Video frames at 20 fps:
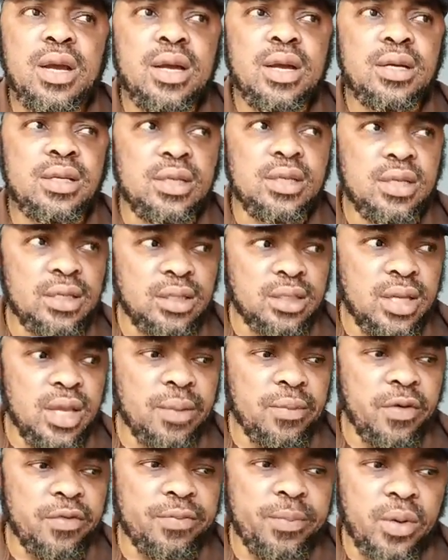In this
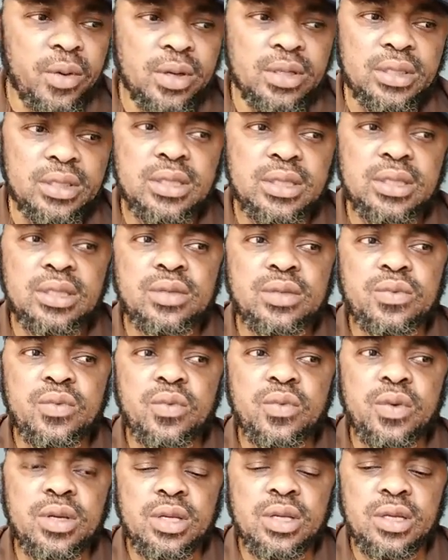game of politics,
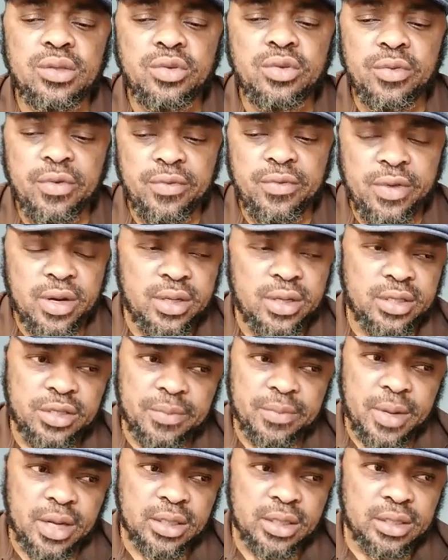we need to be very
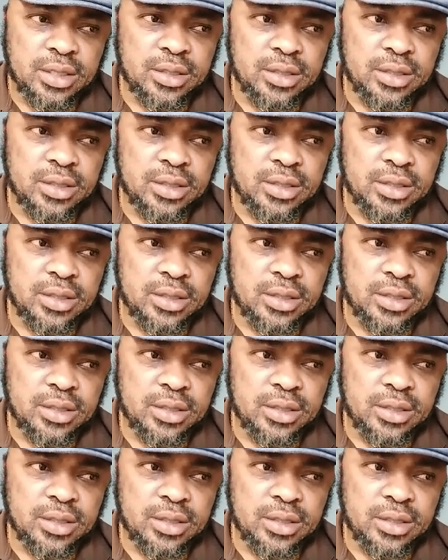smart.